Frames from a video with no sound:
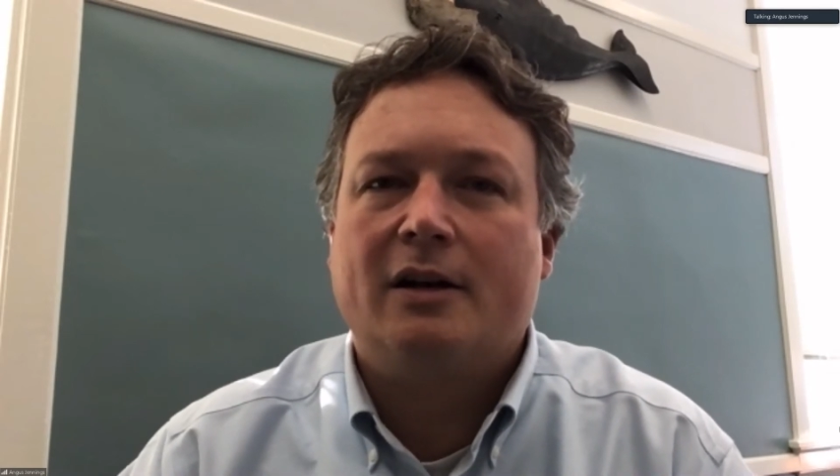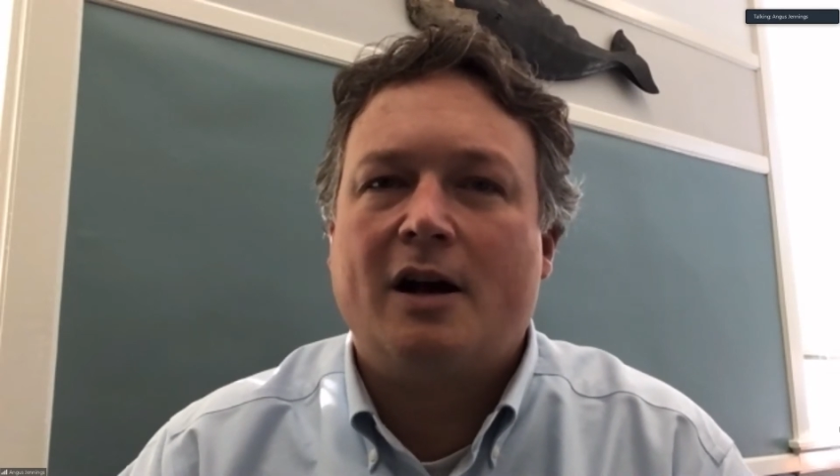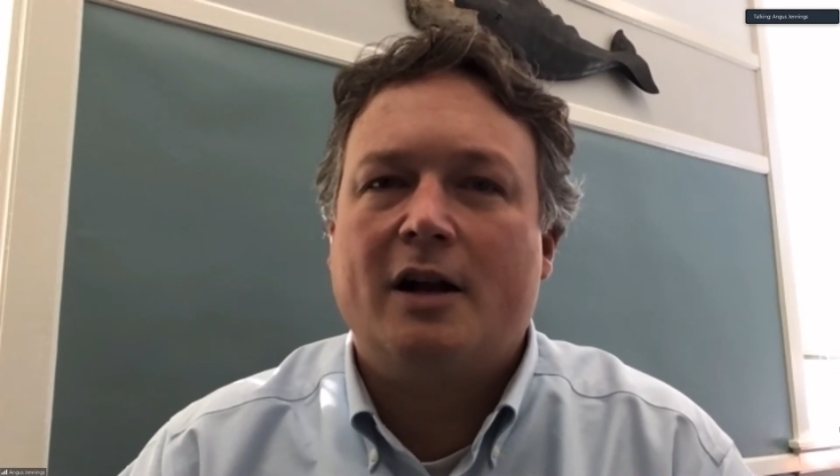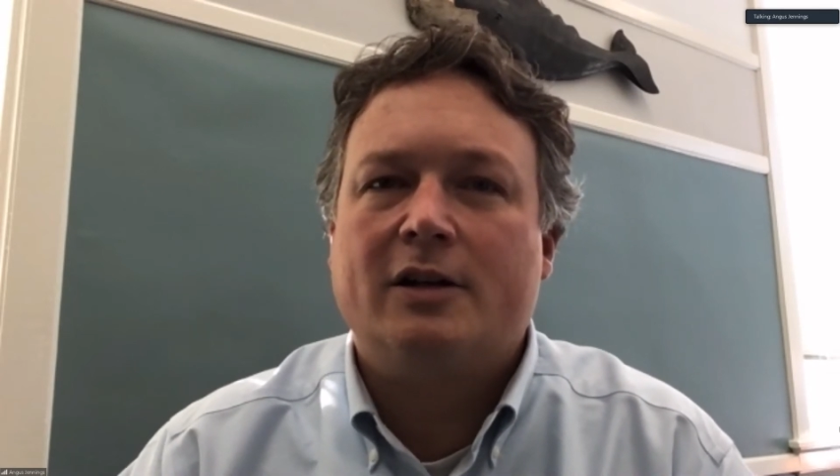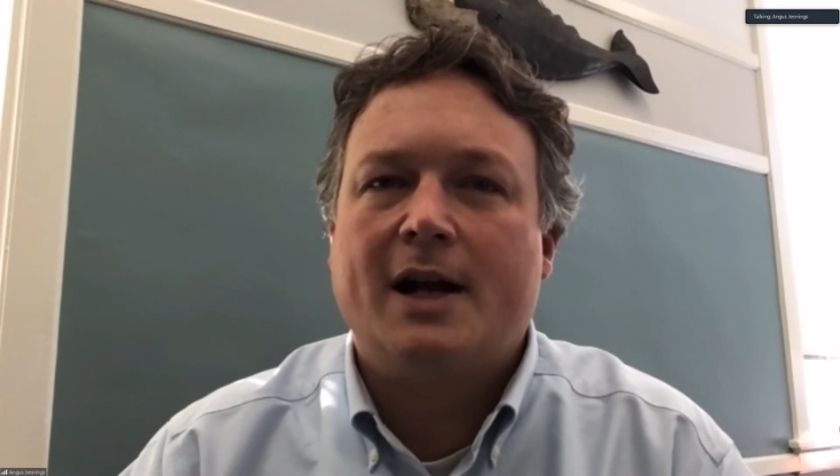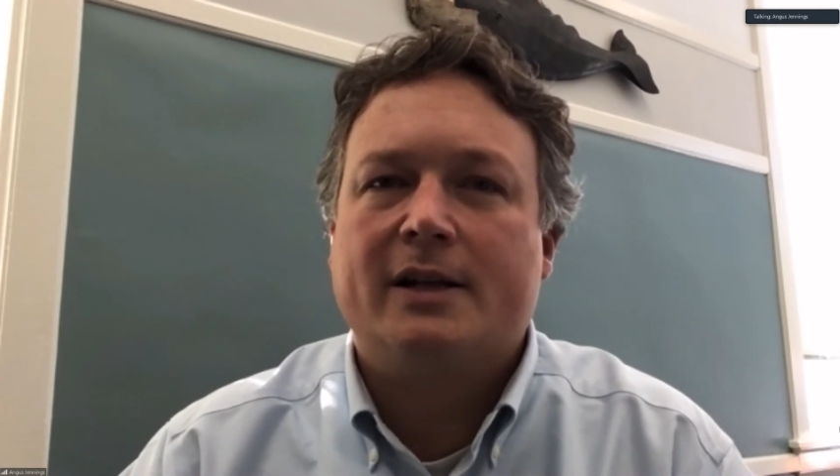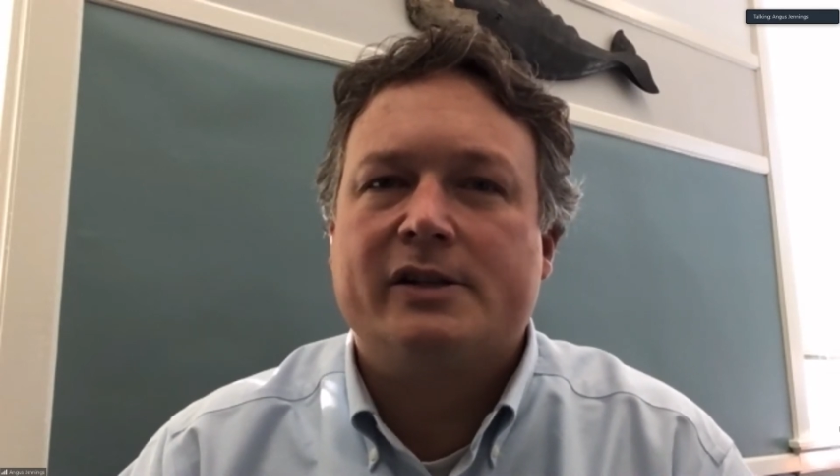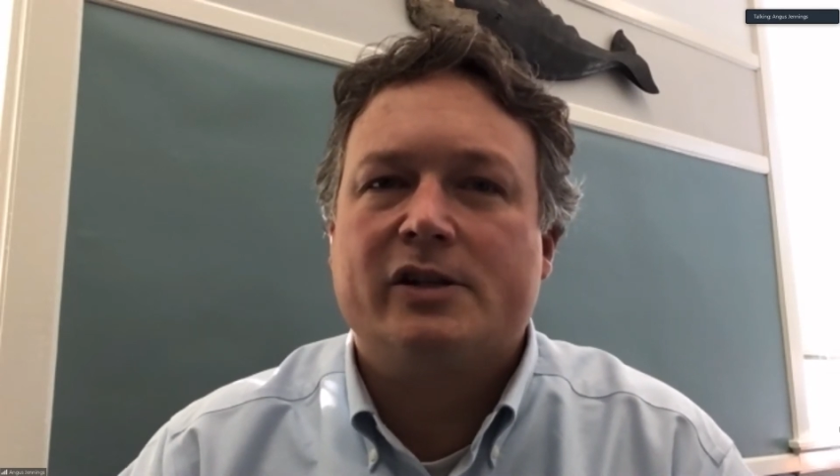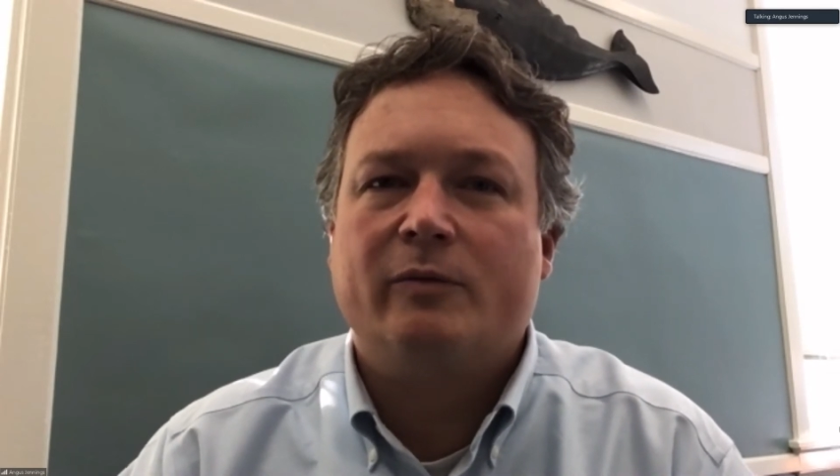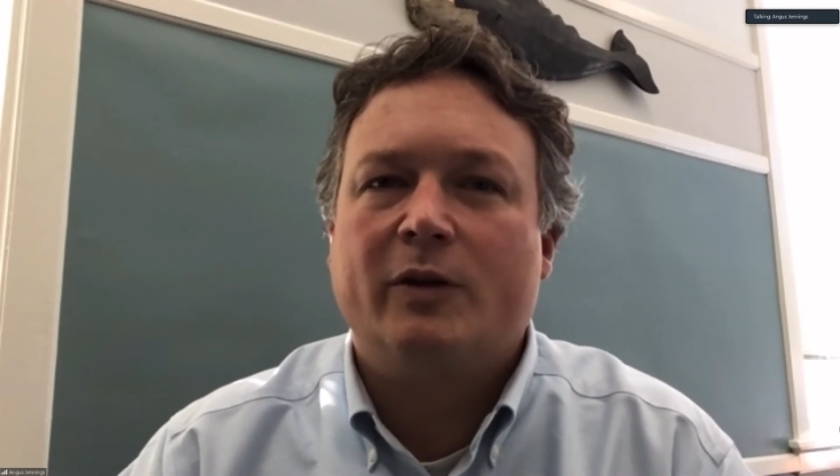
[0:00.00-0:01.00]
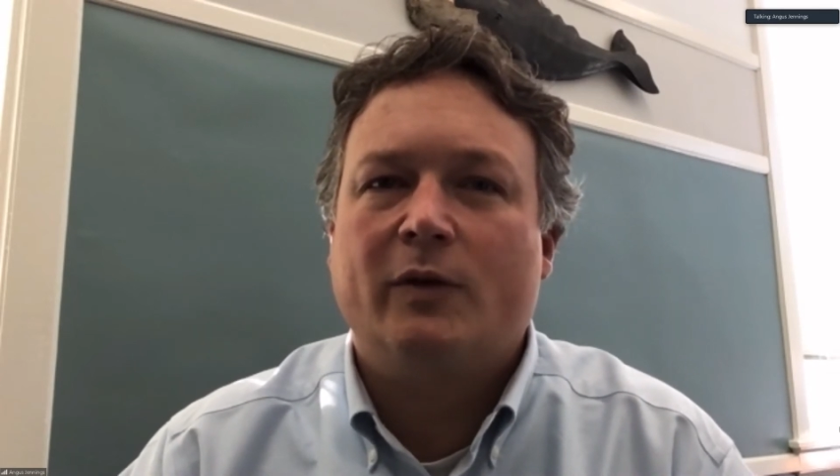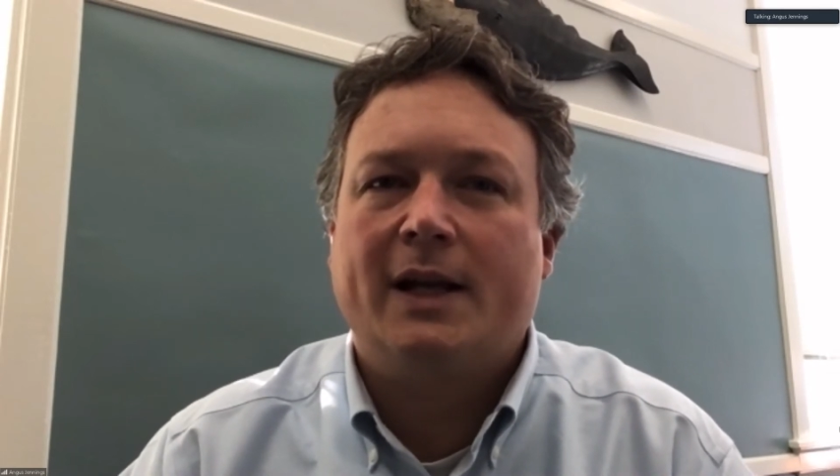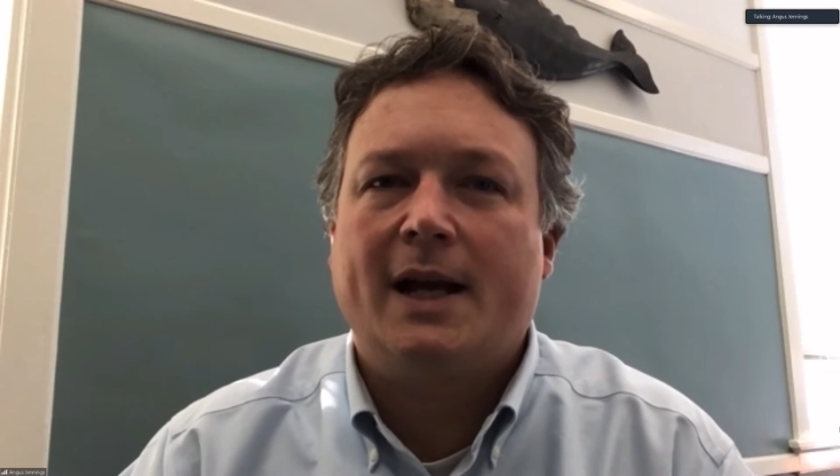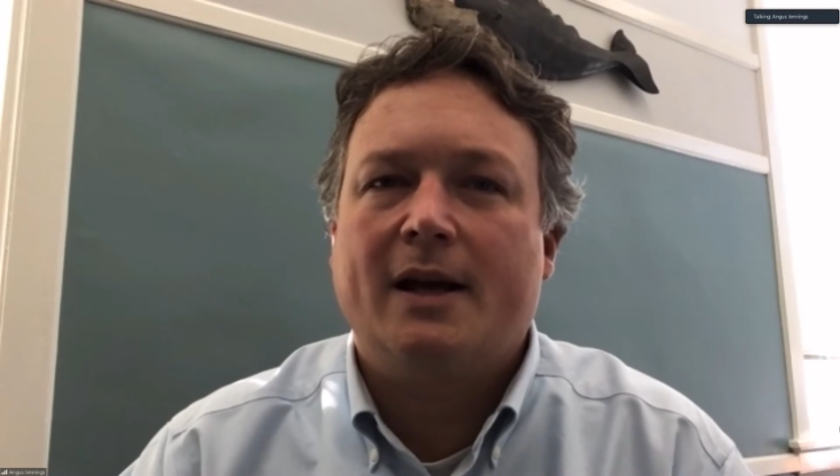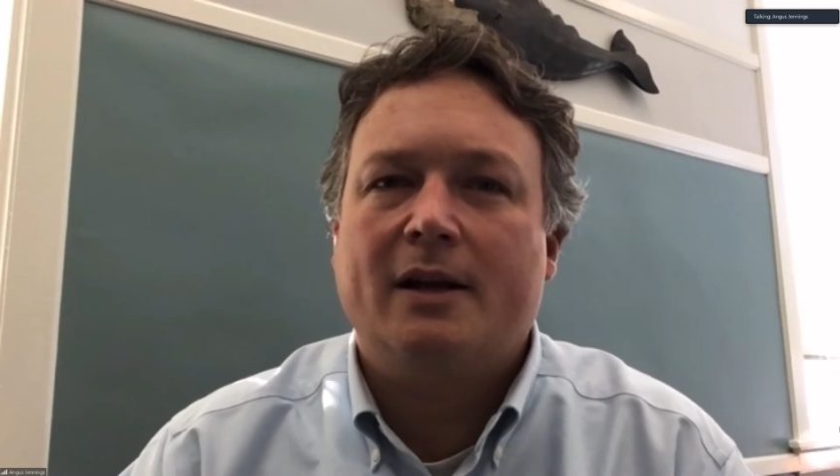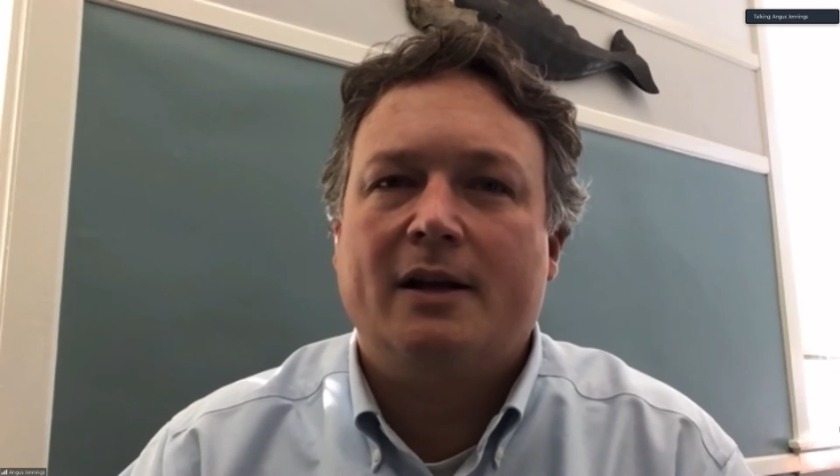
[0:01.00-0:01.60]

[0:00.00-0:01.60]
contract, assuming we get